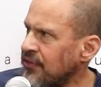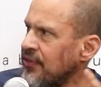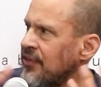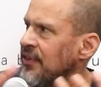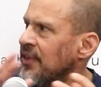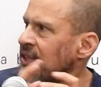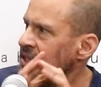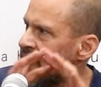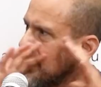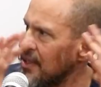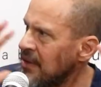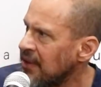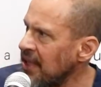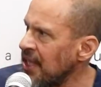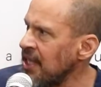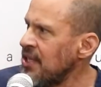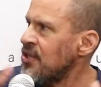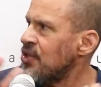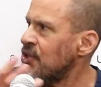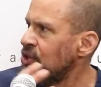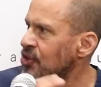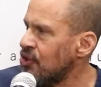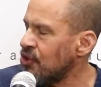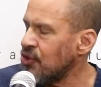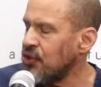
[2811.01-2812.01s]
and the
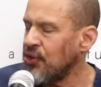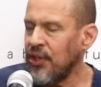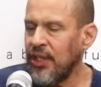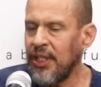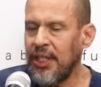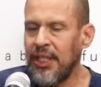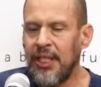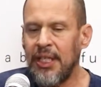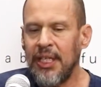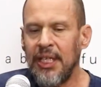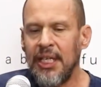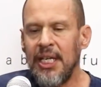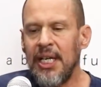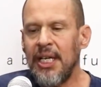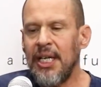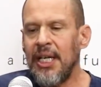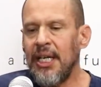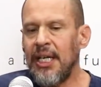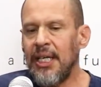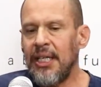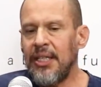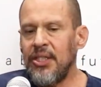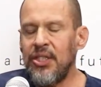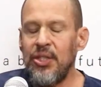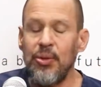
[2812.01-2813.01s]
industry.
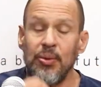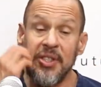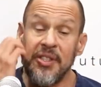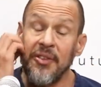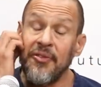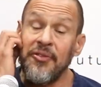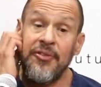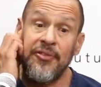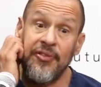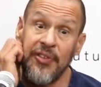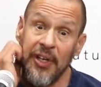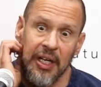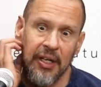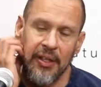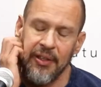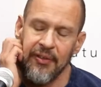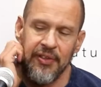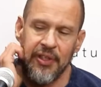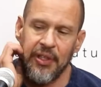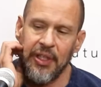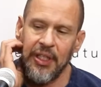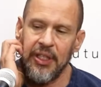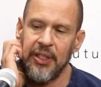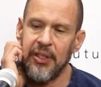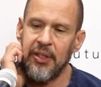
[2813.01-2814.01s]
She was a very,
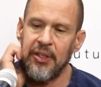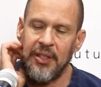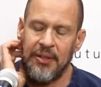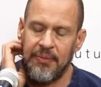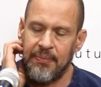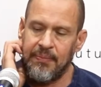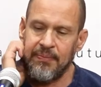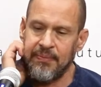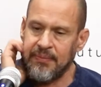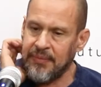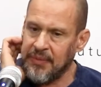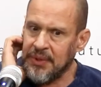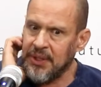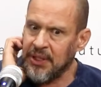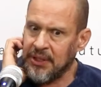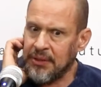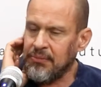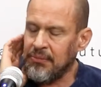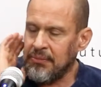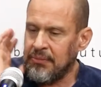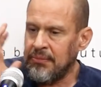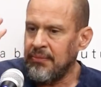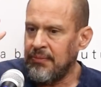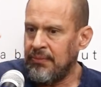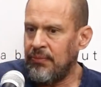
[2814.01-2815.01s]
very
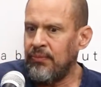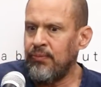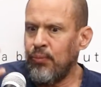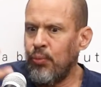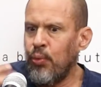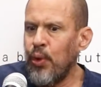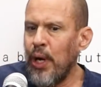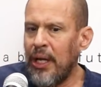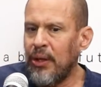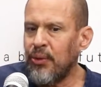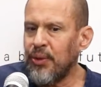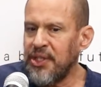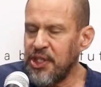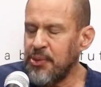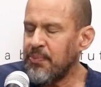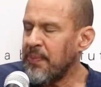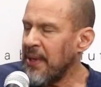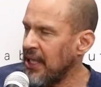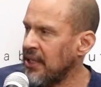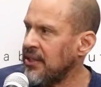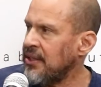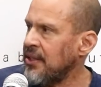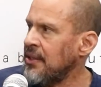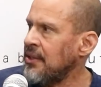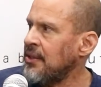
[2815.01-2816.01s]

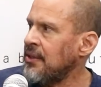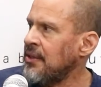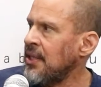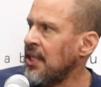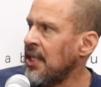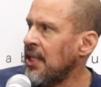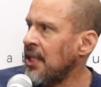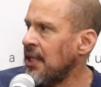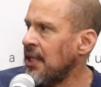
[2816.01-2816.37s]
well-respected